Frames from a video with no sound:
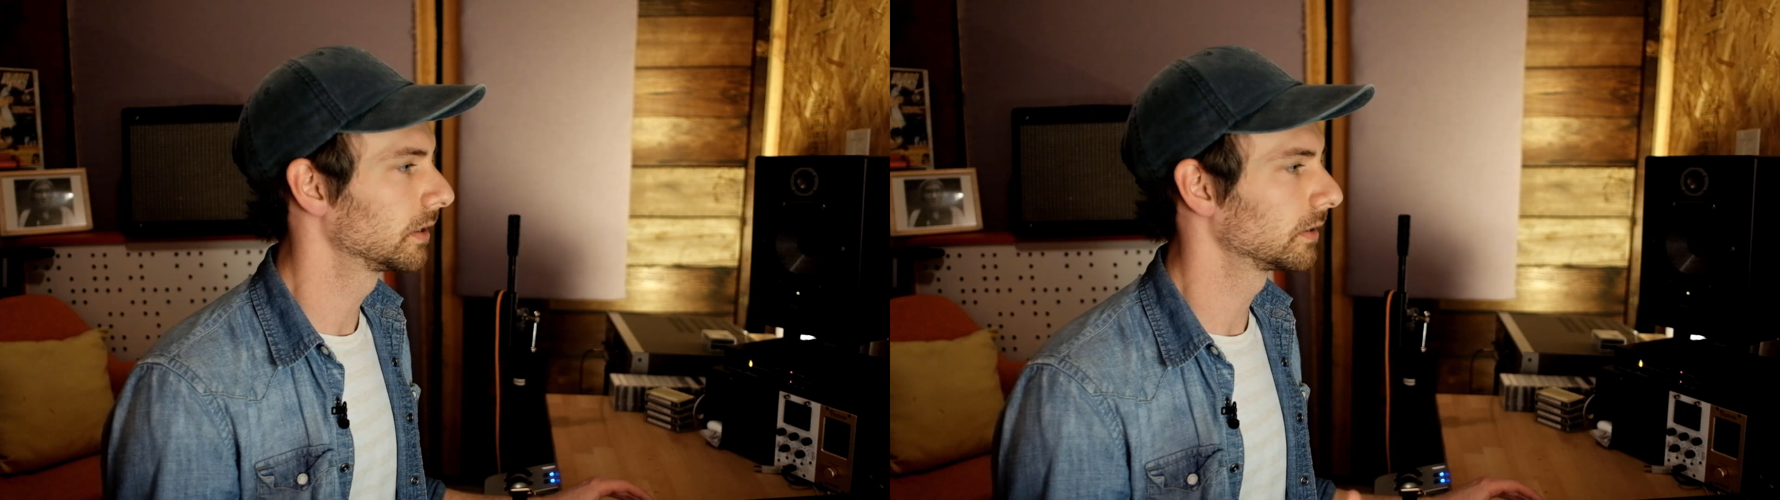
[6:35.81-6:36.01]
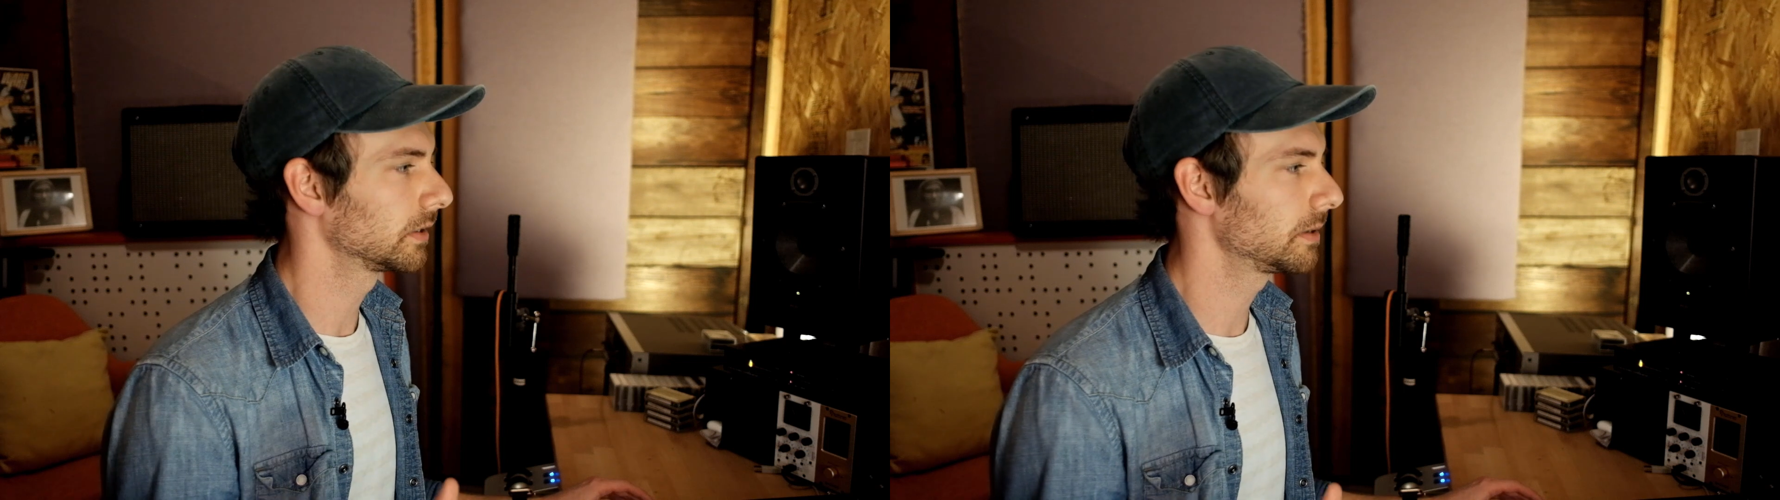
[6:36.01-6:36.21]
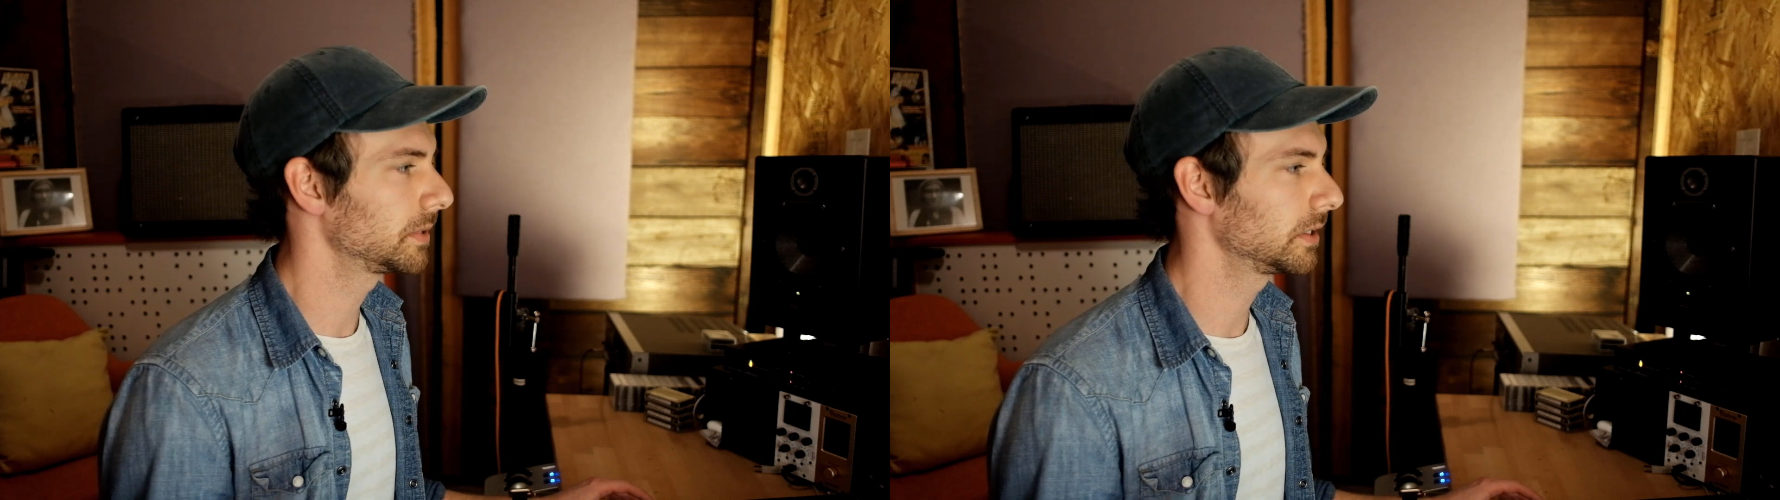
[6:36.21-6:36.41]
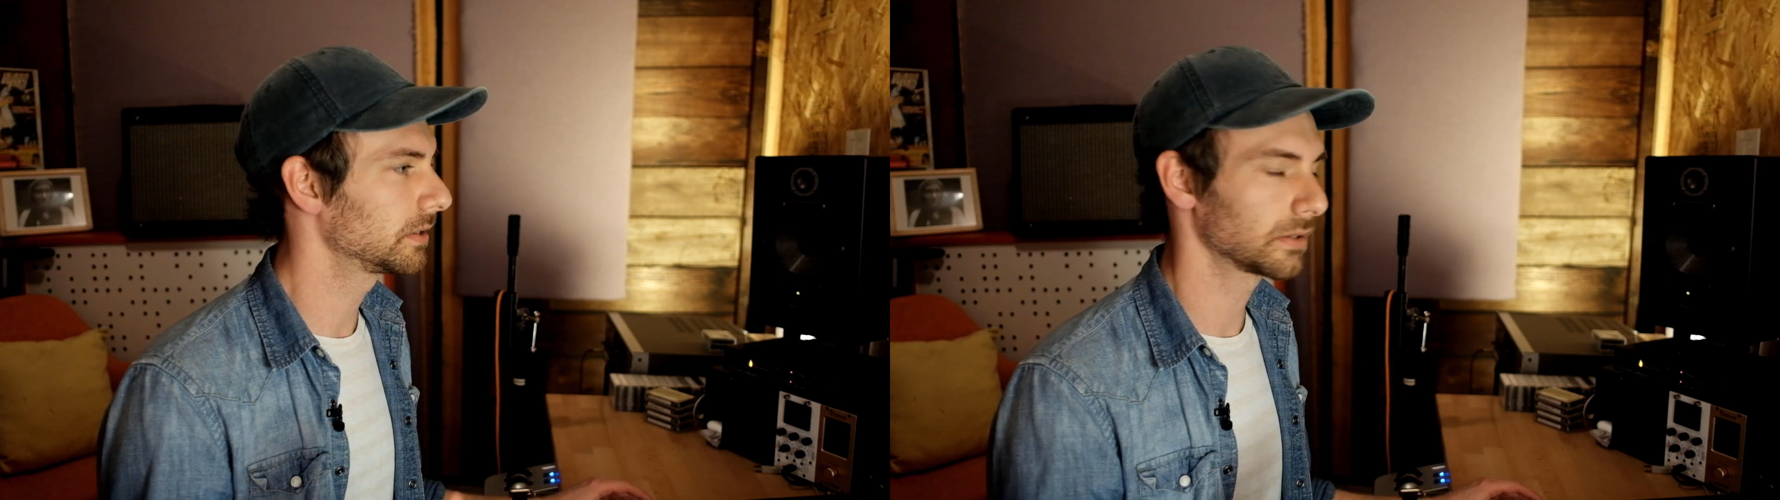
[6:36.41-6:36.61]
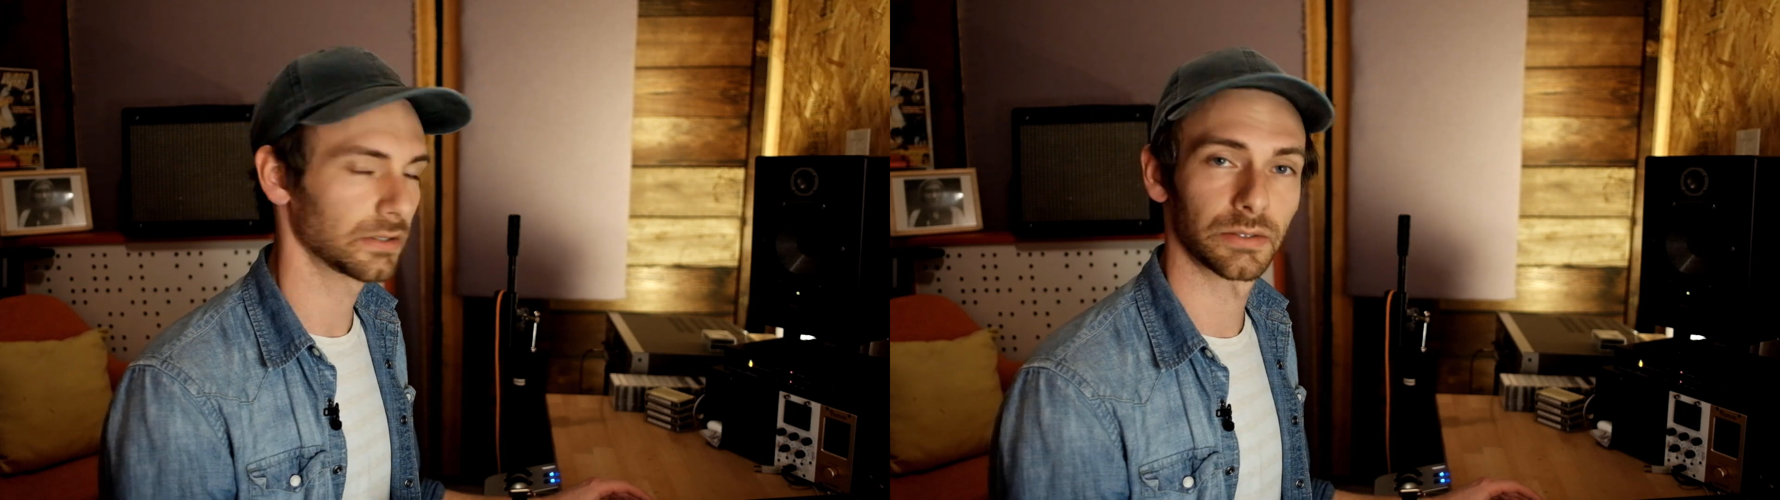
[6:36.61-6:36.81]
let me
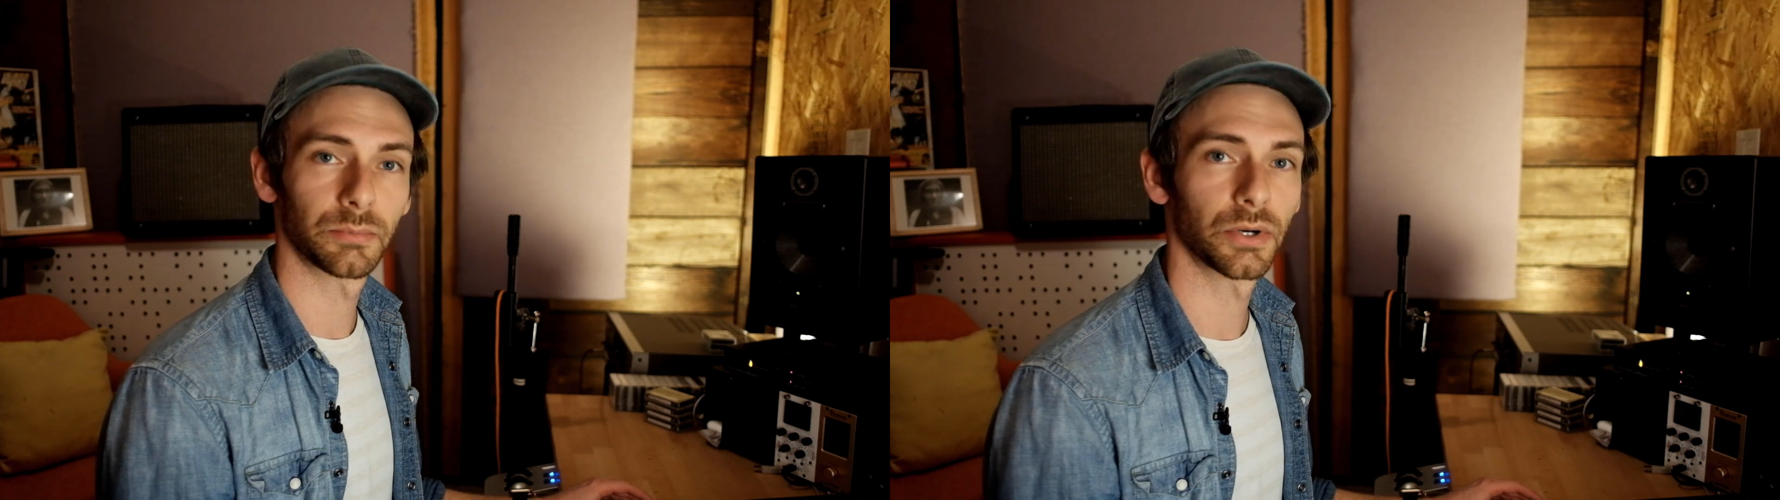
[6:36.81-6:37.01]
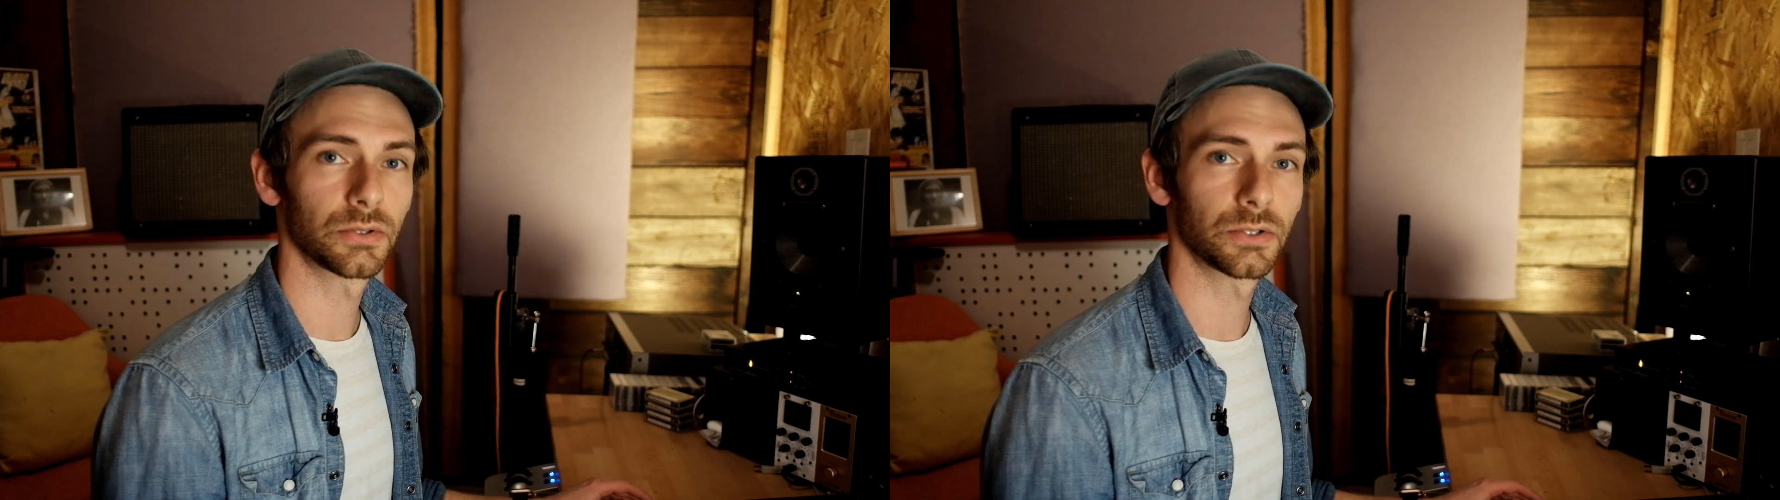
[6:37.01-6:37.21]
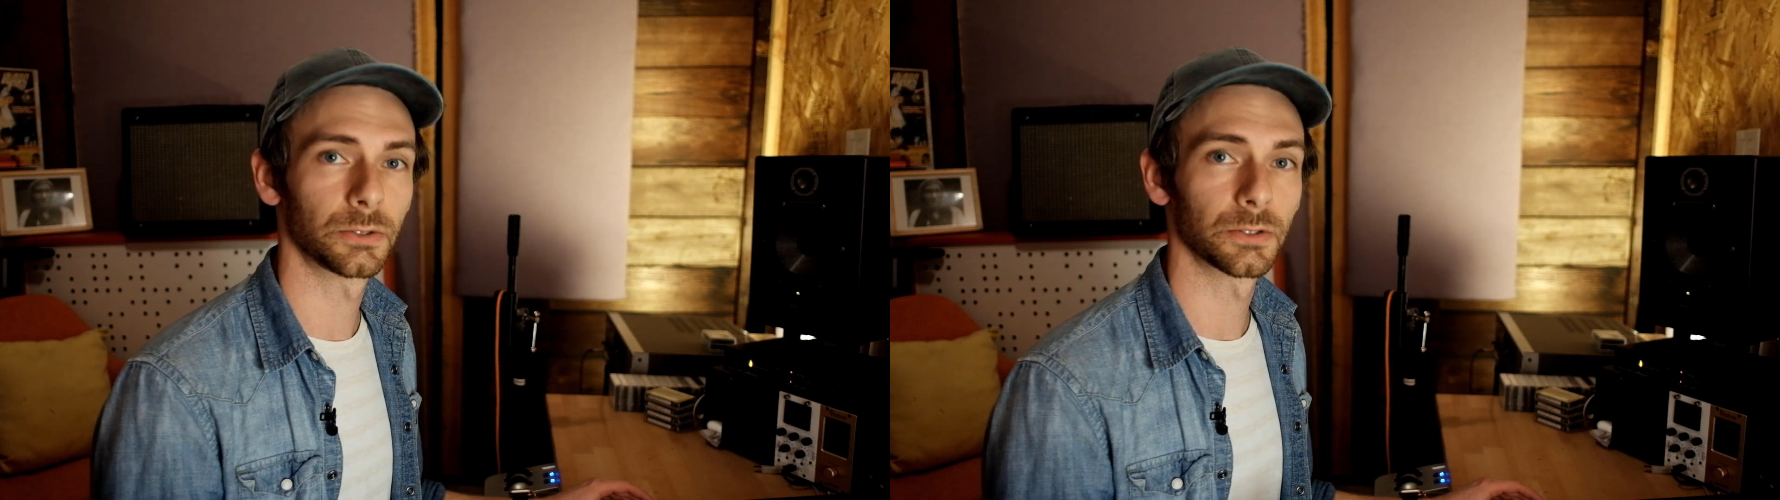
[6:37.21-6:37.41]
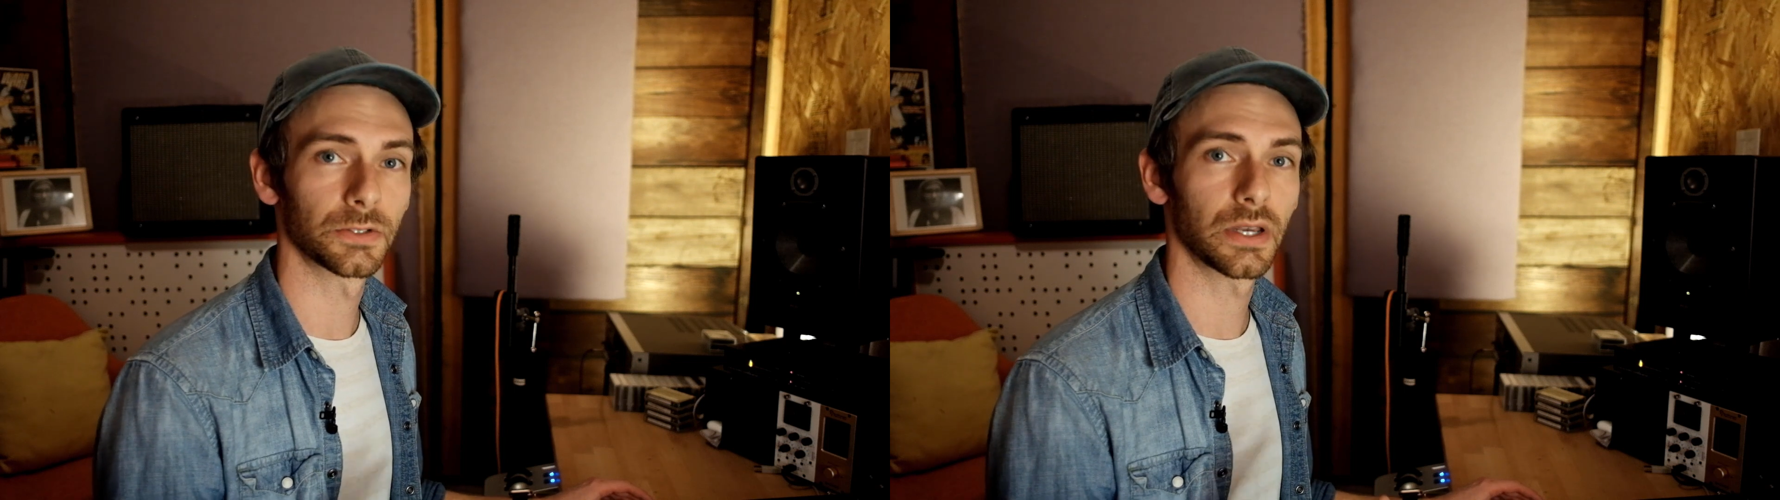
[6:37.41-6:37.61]
turn to Pro Tools